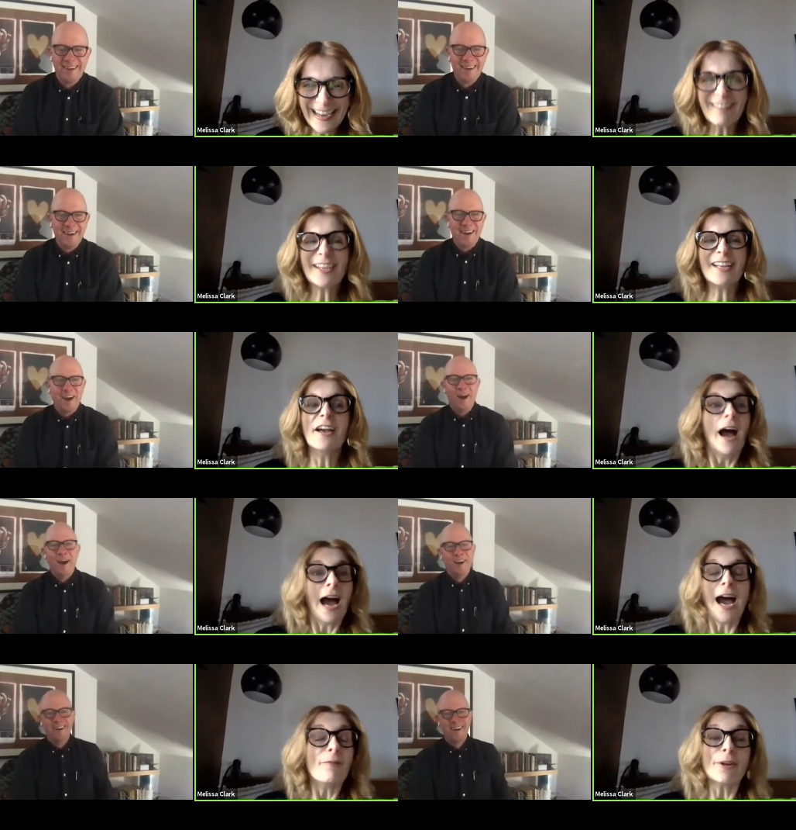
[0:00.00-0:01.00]
Speaker 1: I'm gonna. Uh,
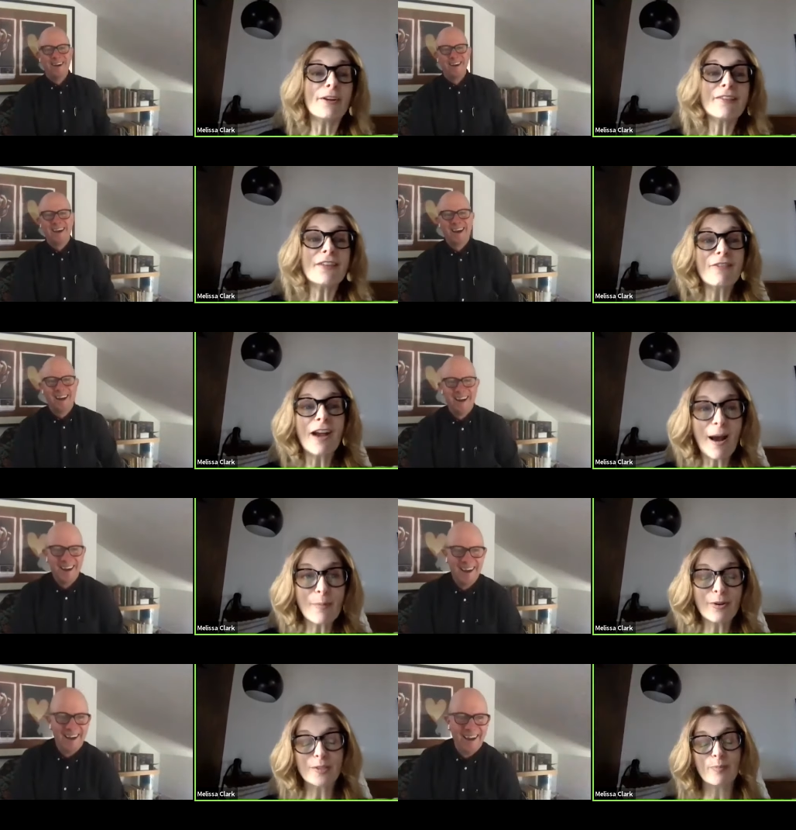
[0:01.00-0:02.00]
uh, we don't even have
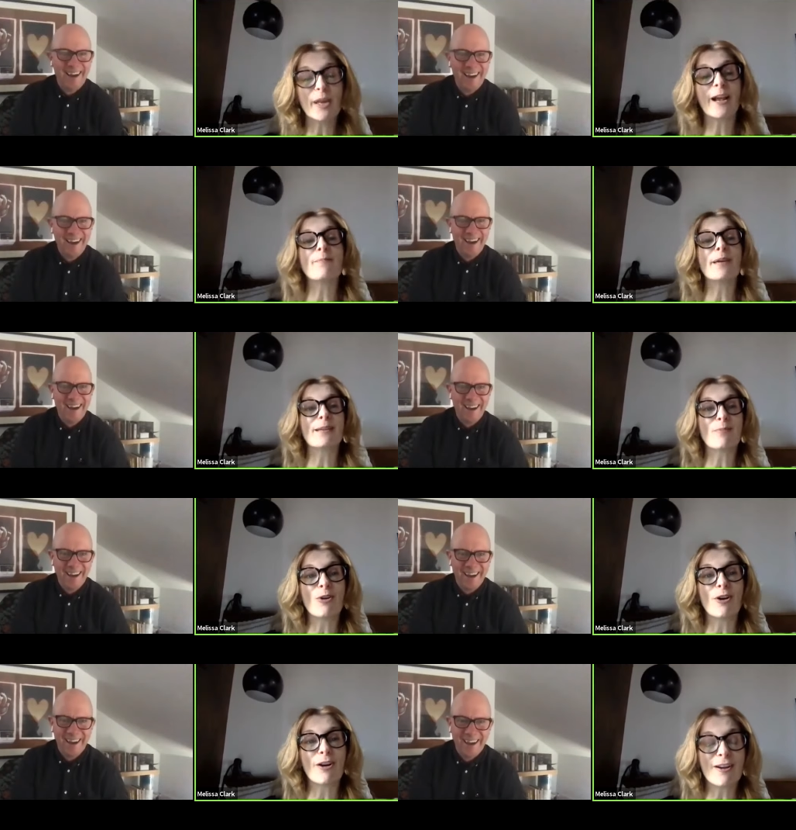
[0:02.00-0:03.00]
compost pickup
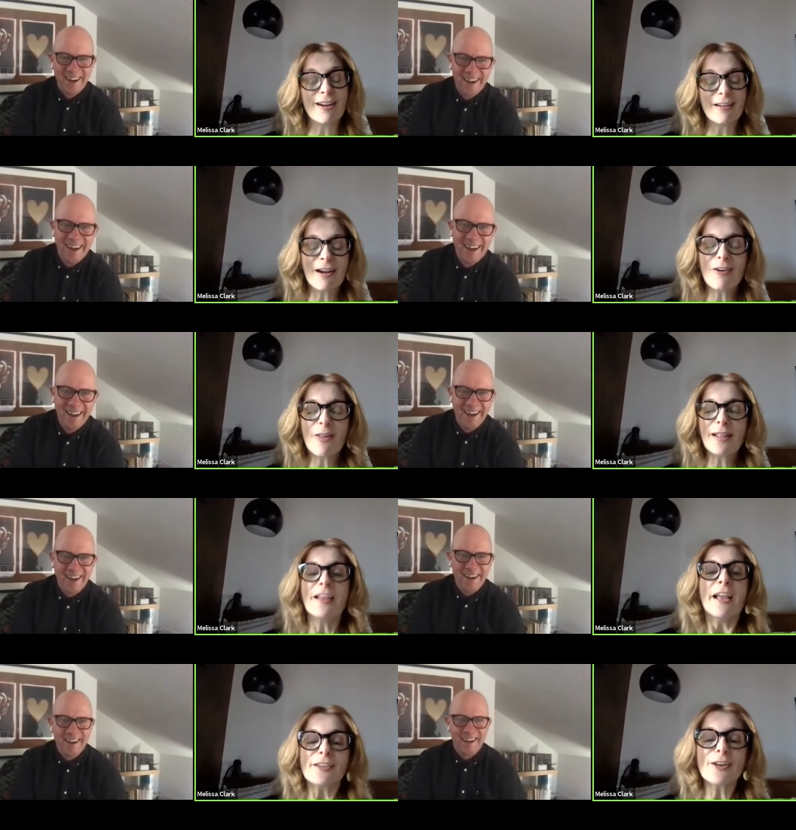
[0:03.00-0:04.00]
anymore. Oh, that
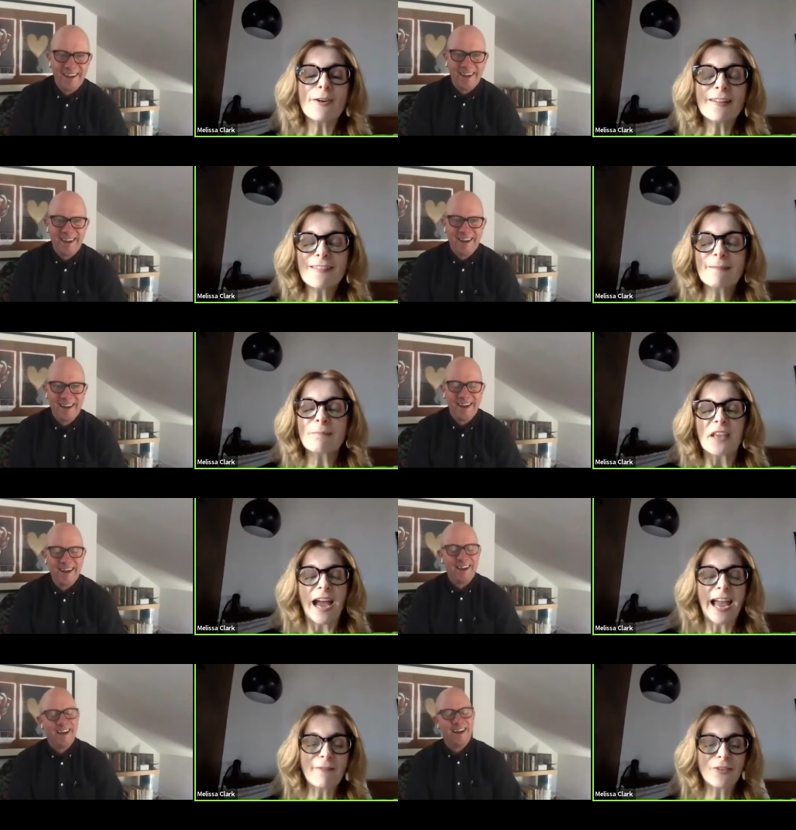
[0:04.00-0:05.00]
you know, it's.
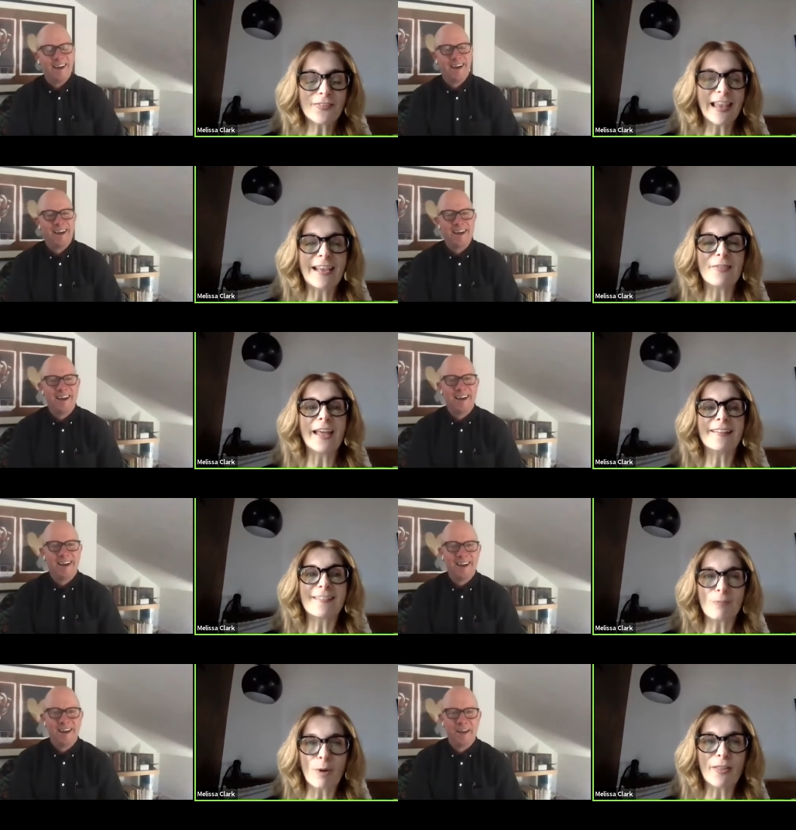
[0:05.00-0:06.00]
I have to say
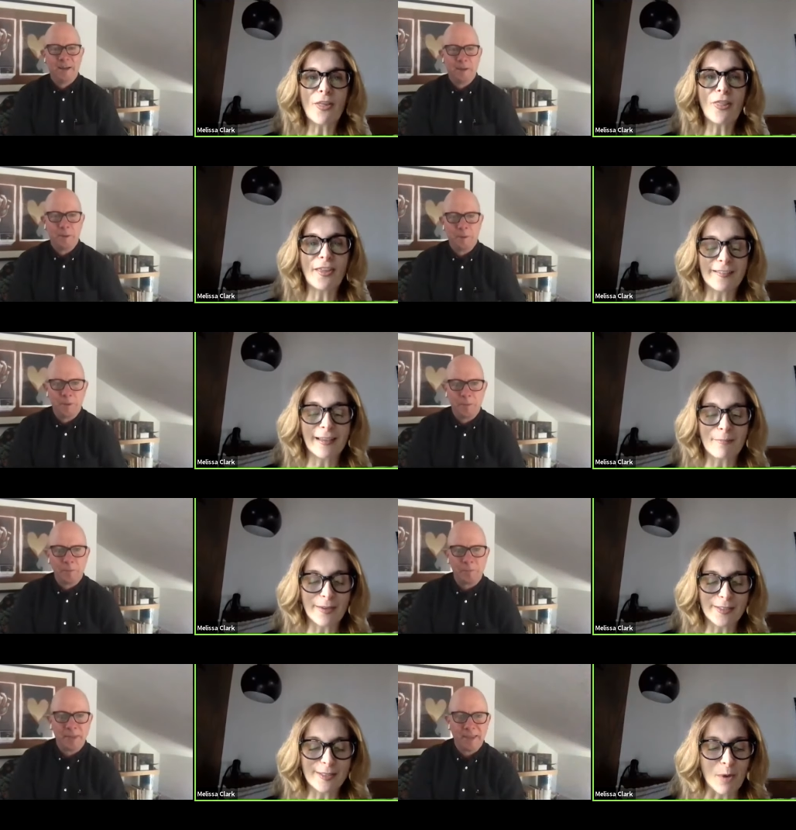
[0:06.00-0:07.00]
that's one of the things I
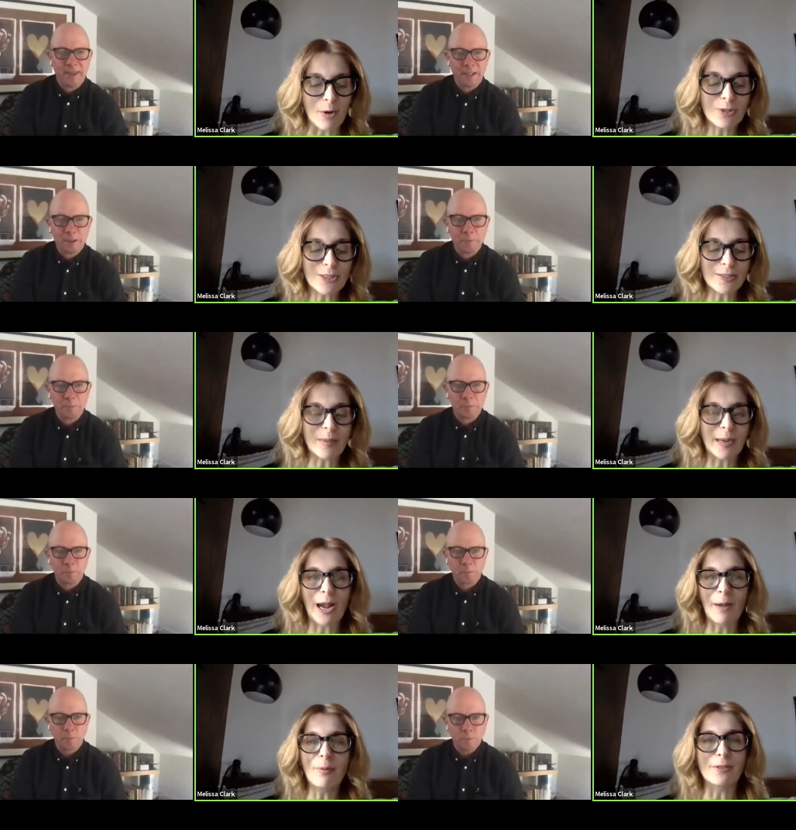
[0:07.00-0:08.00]
miss the most is my
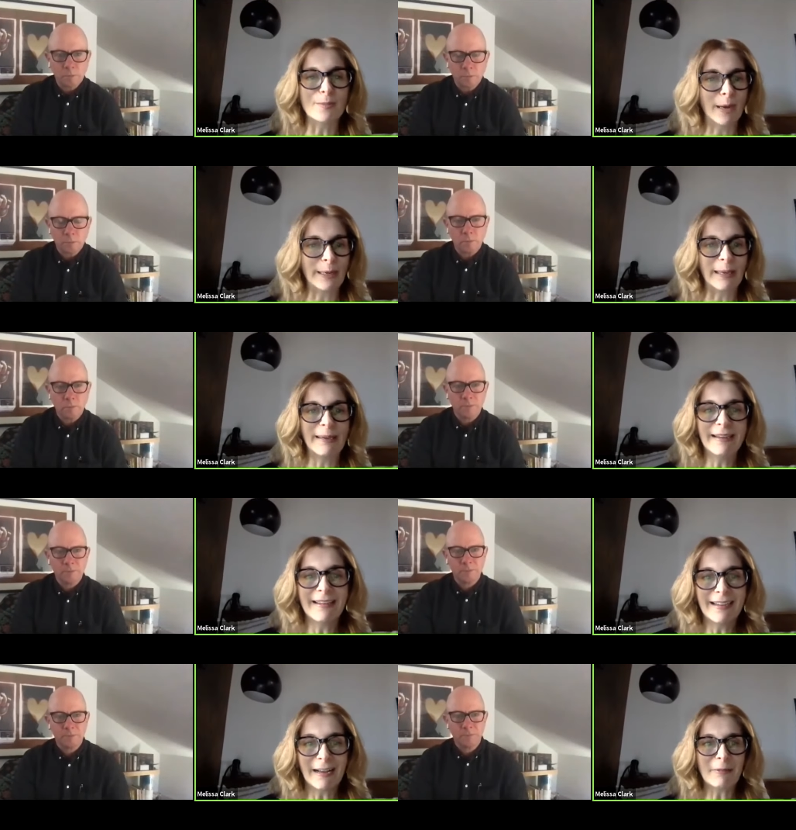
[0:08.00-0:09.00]
compost bucket.
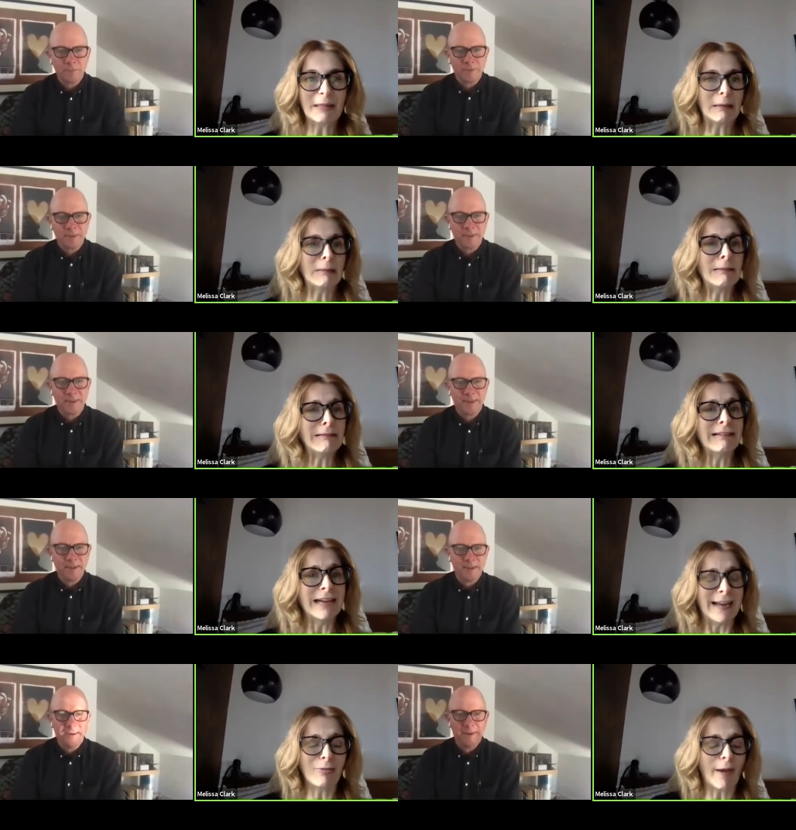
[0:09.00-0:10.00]
I'm like, oh,
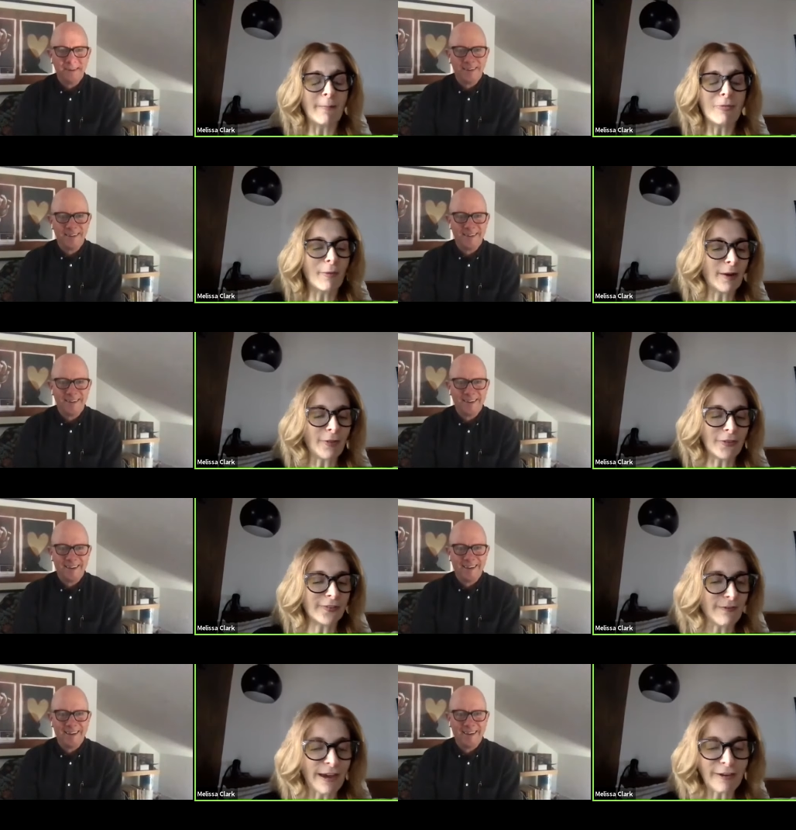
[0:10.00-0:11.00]
I, am throwing all this
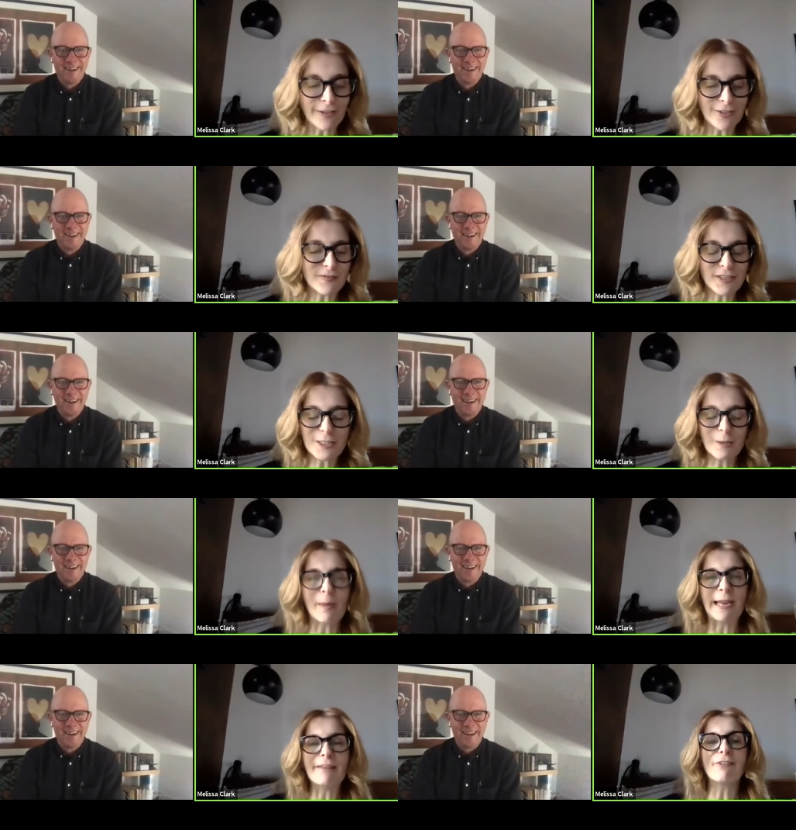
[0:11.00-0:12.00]
stuff out. It just feels so
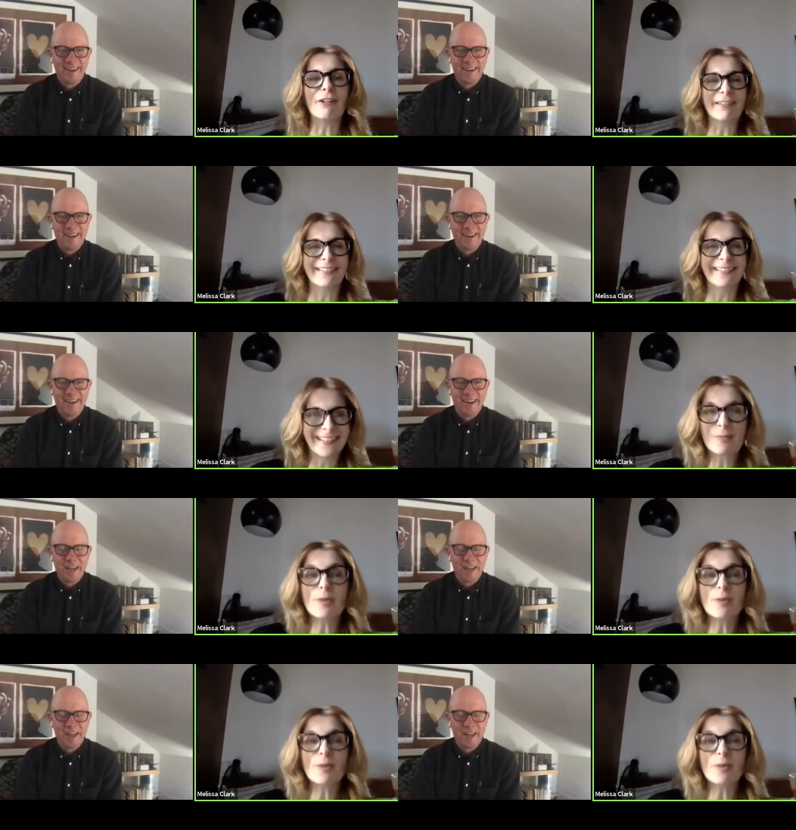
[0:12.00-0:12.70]
painful because